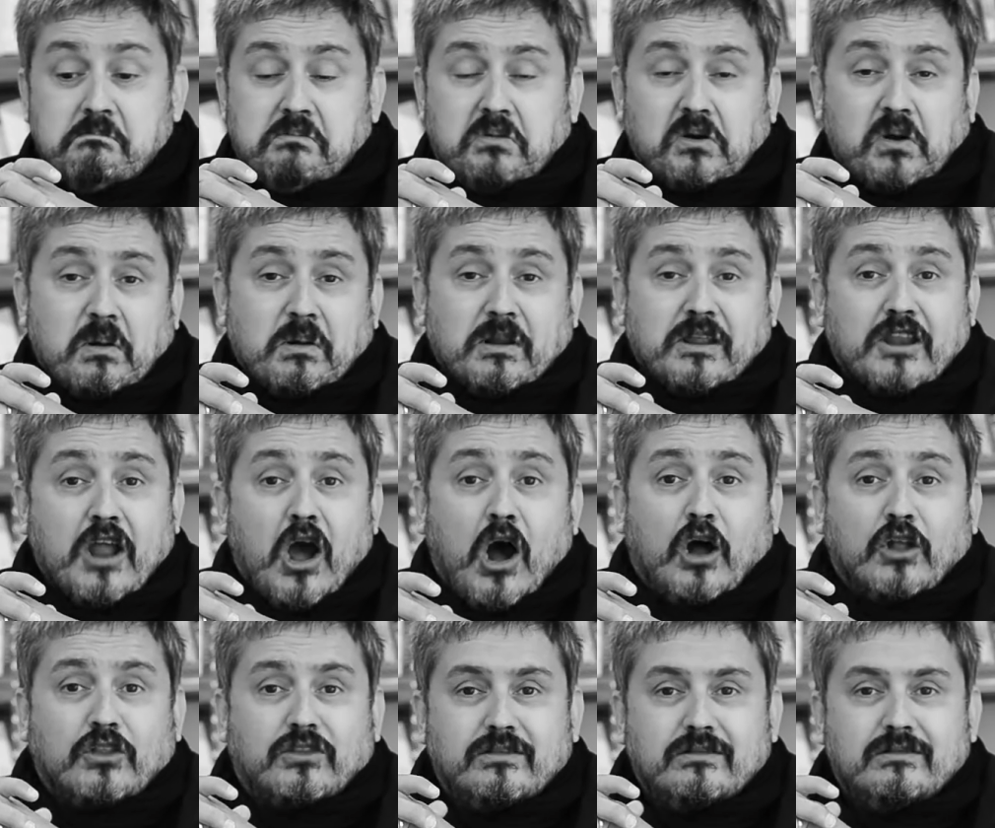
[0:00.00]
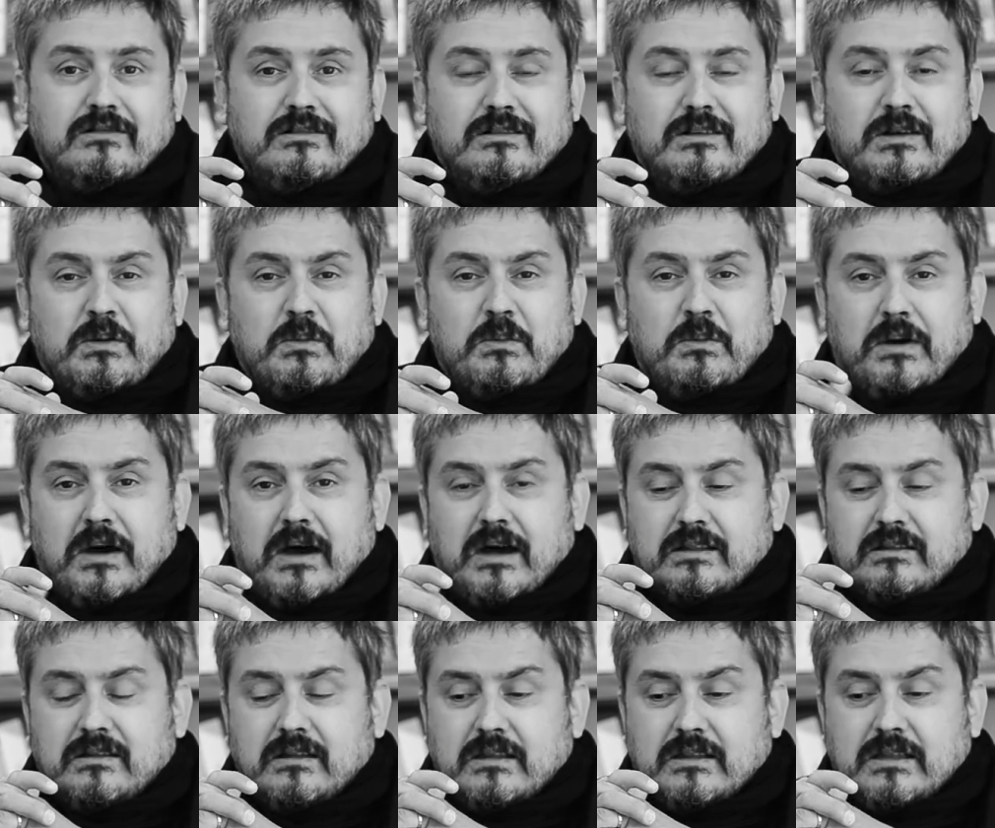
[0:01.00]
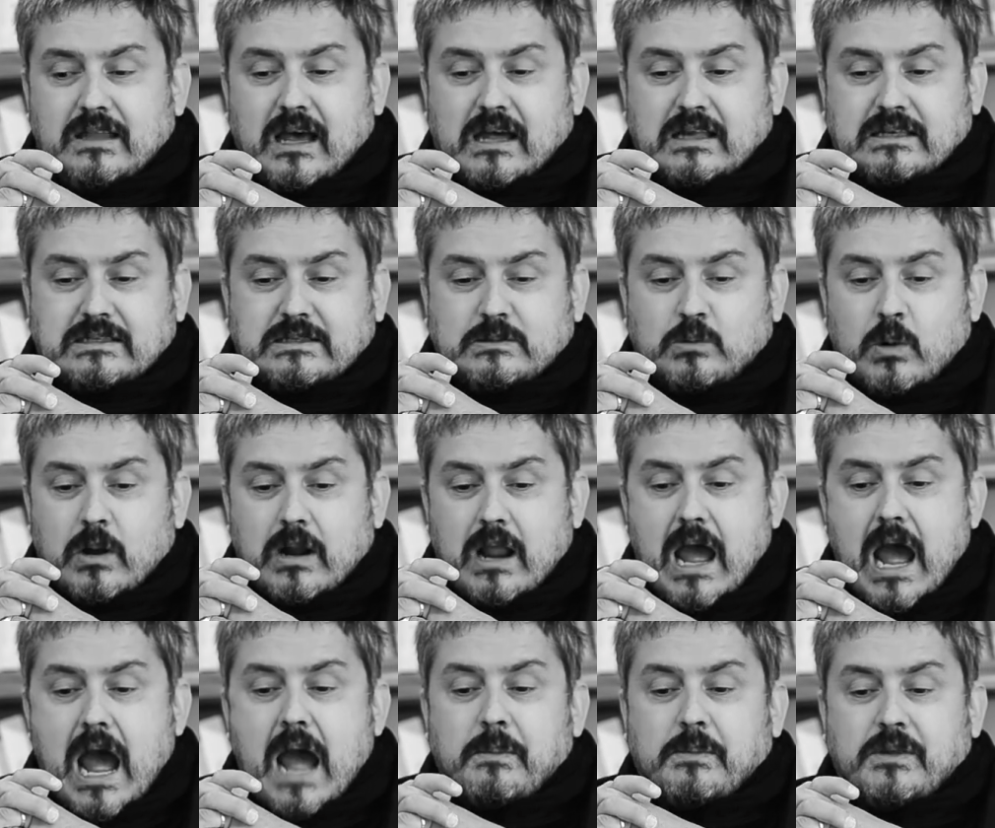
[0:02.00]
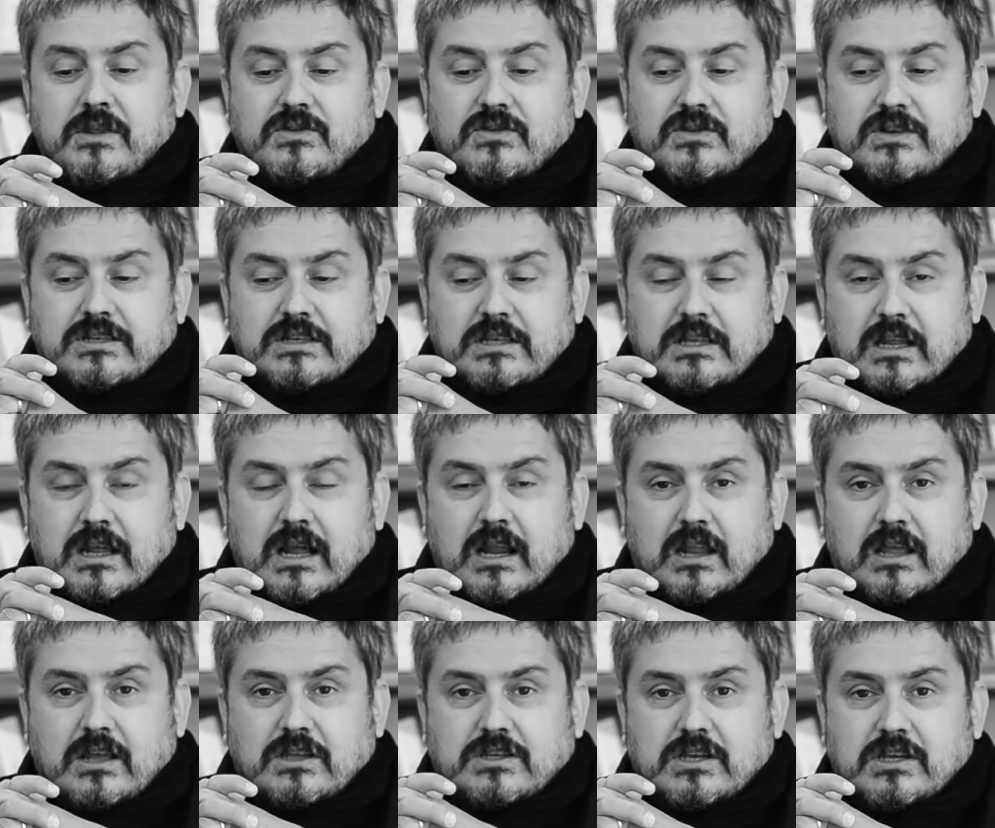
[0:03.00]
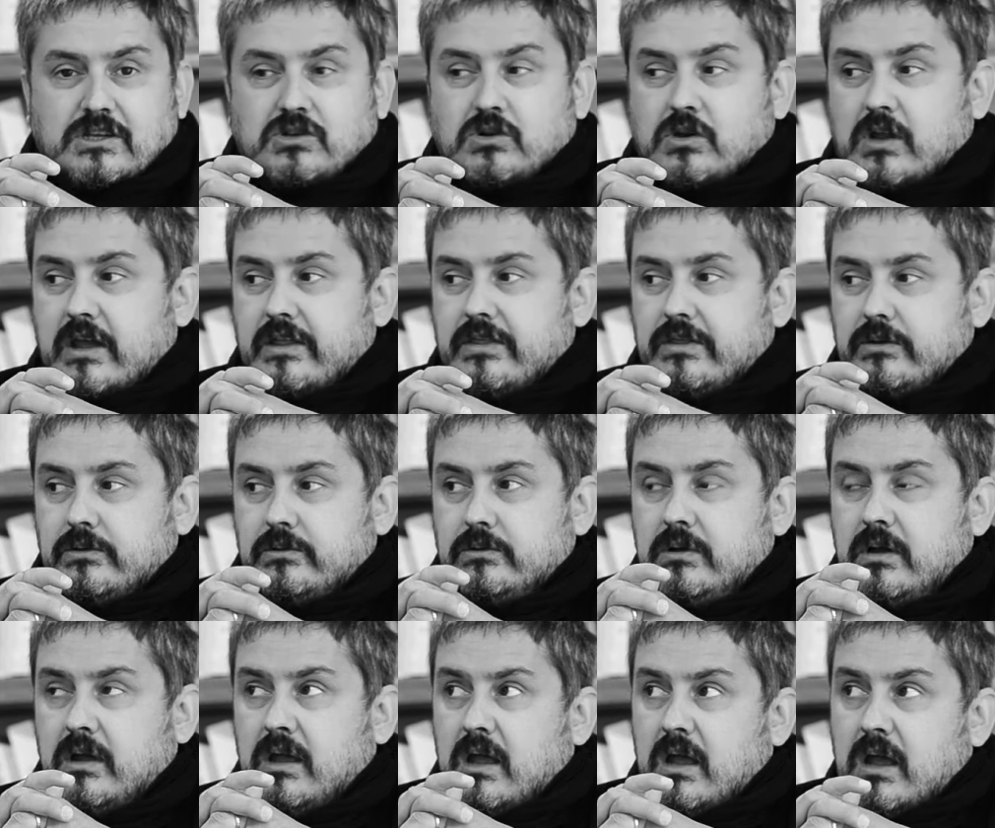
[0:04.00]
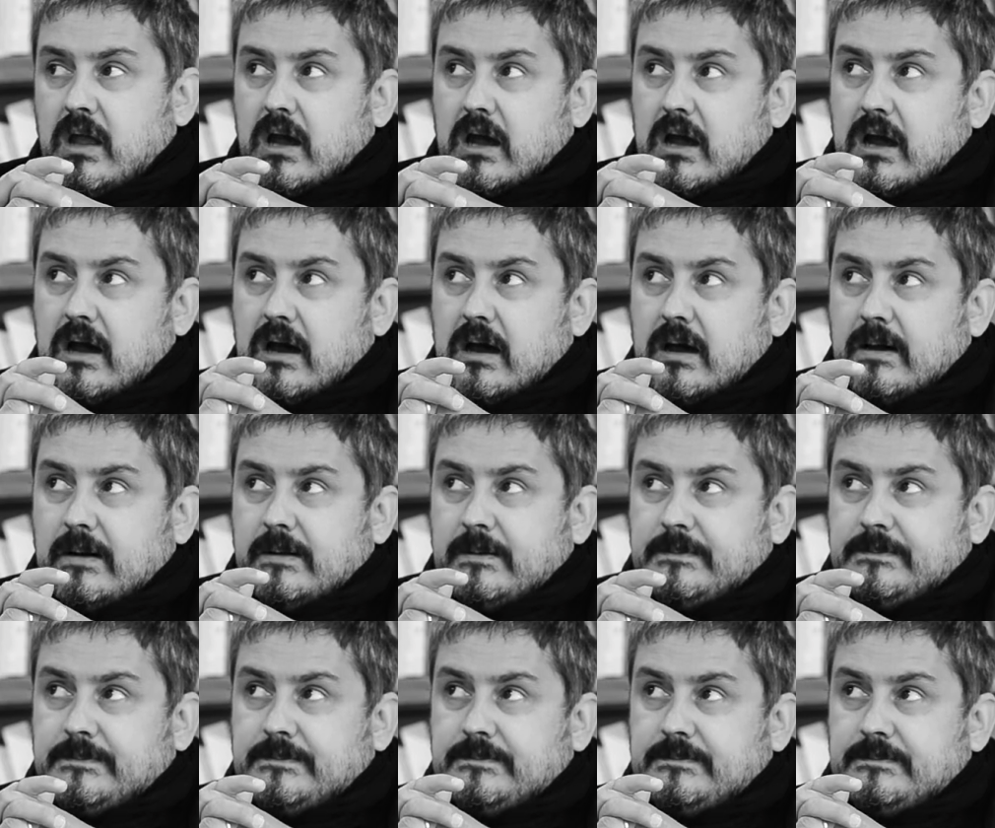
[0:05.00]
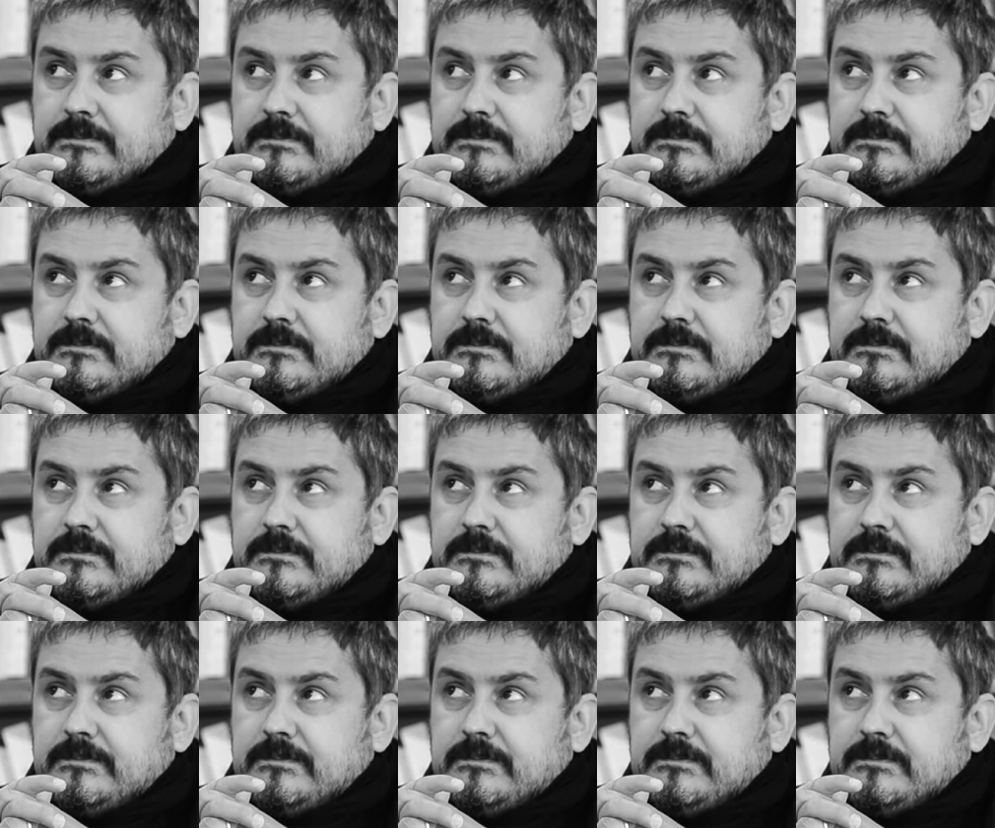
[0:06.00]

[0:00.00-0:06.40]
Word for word: Probably not, but that's what I'm interested in architecture can do. Um,